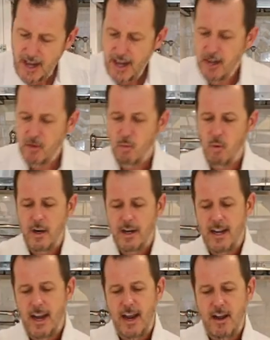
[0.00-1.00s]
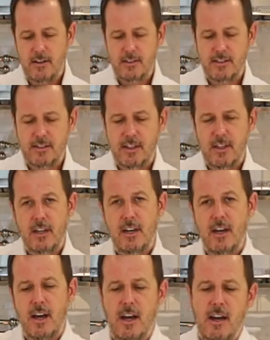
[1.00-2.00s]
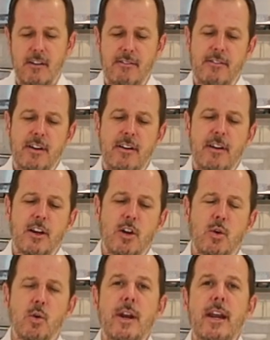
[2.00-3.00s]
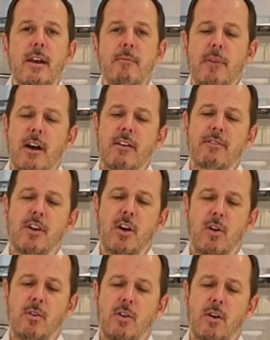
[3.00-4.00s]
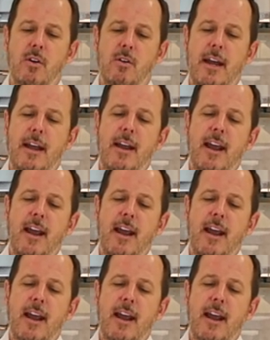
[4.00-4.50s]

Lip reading: and 1 ounce of cream of cocoa.